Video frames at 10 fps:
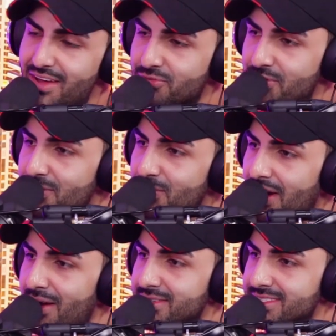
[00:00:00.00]

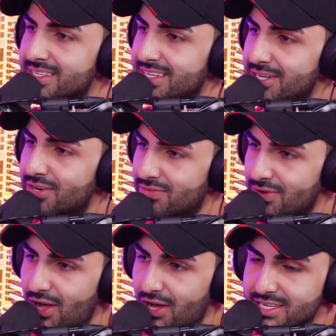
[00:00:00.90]
After I was in
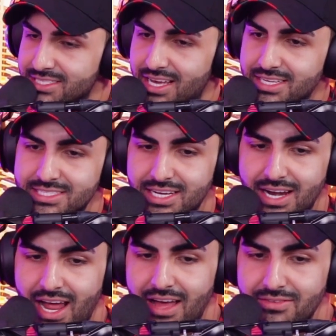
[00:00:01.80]
your vlogs, I
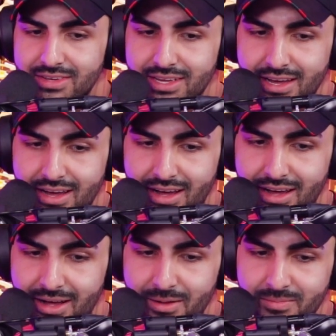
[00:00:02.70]
started having
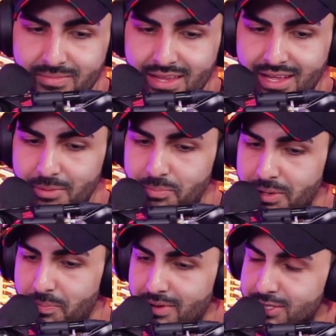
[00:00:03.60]

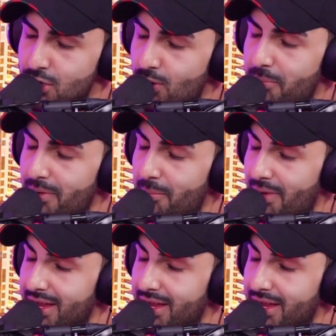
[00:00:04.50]
people show up